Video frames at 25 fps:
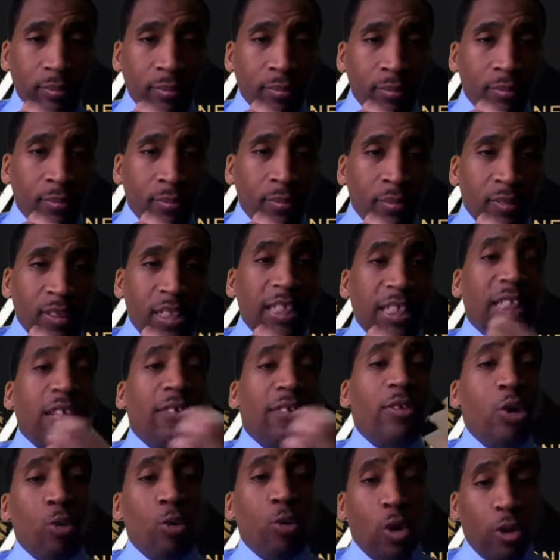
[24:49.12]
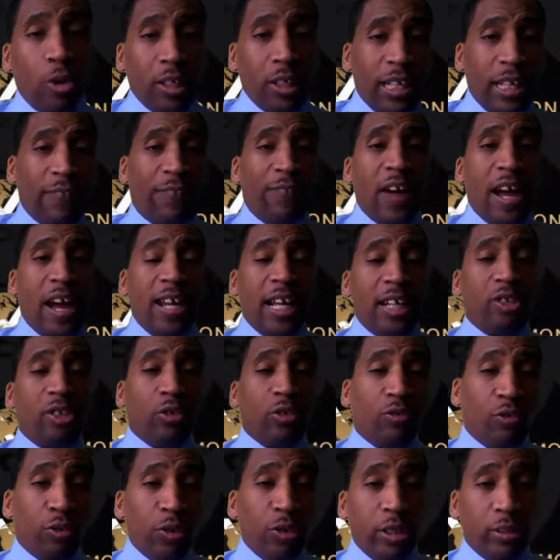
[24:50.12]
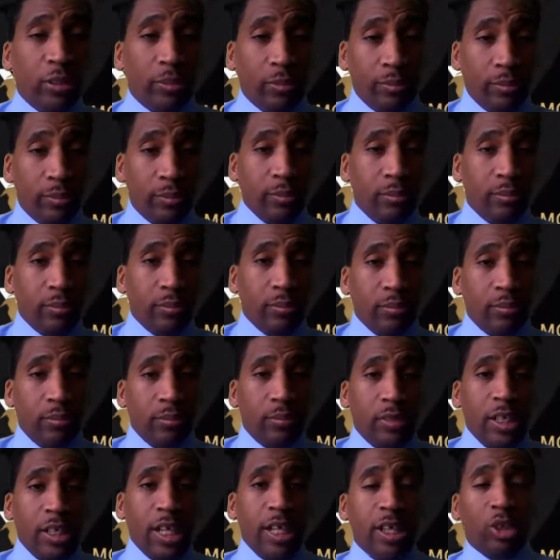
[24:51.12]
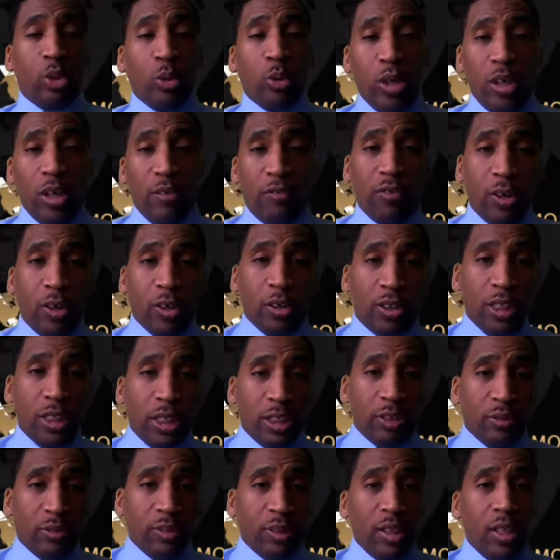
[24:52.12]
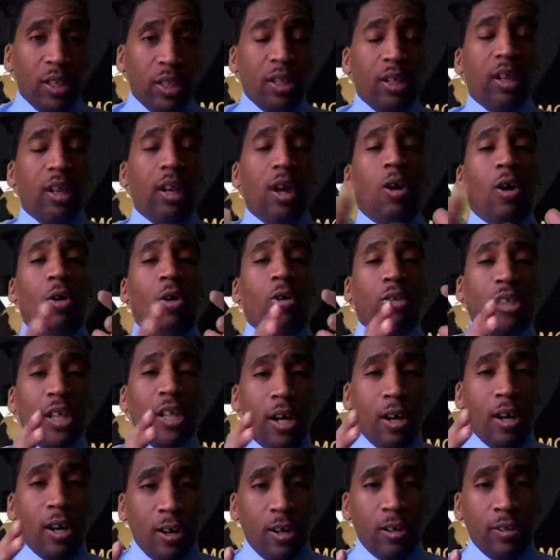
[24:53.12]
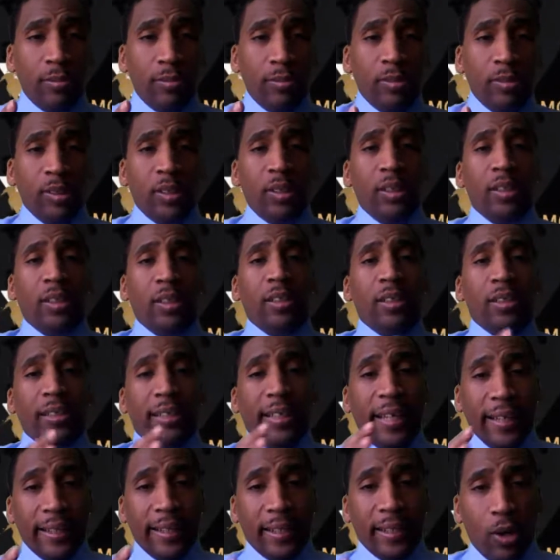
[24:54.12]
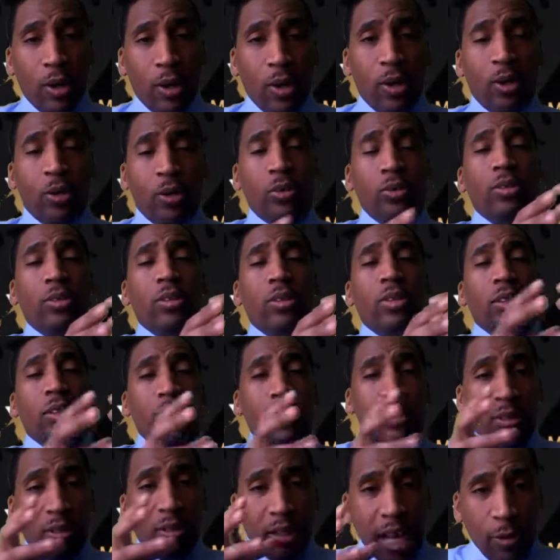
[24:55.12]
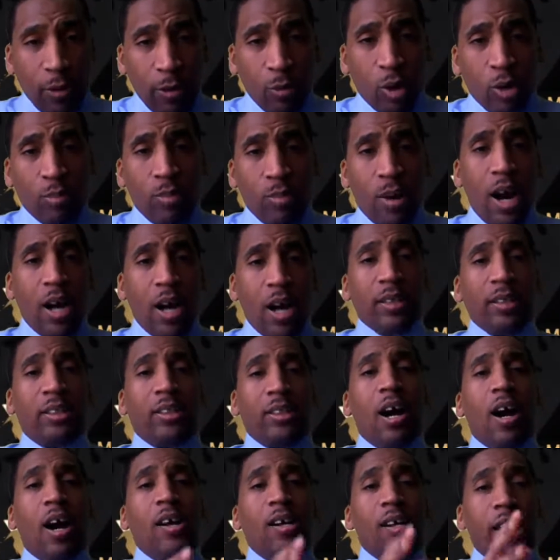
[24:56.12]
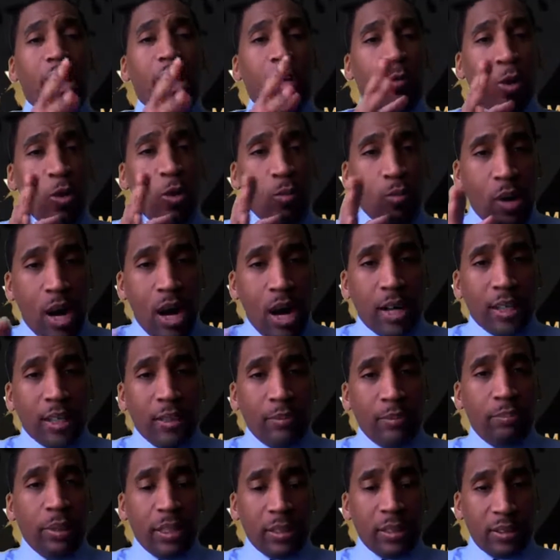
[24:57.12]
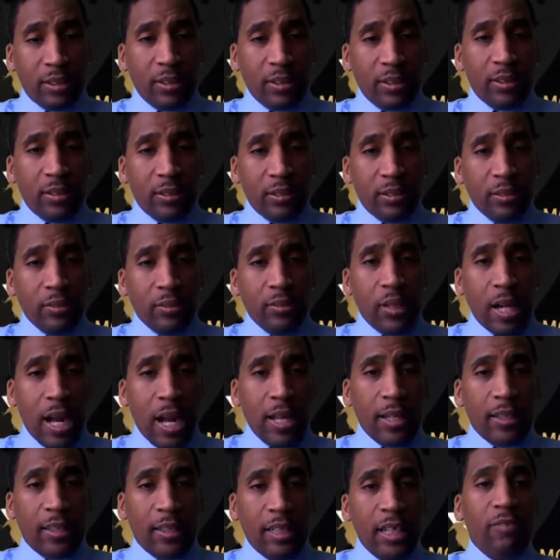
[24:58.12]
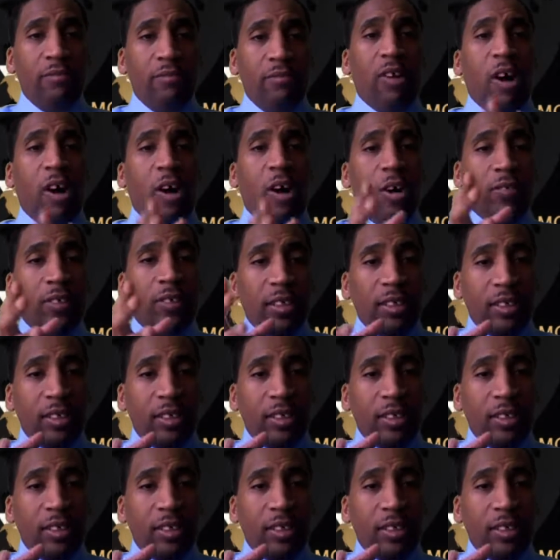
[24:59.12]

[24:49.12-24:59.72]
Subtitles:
this is if you want to get financial freedom in the 21st century. Long term, get gold, network marketing. Start a network marketing business, right? Get involved in a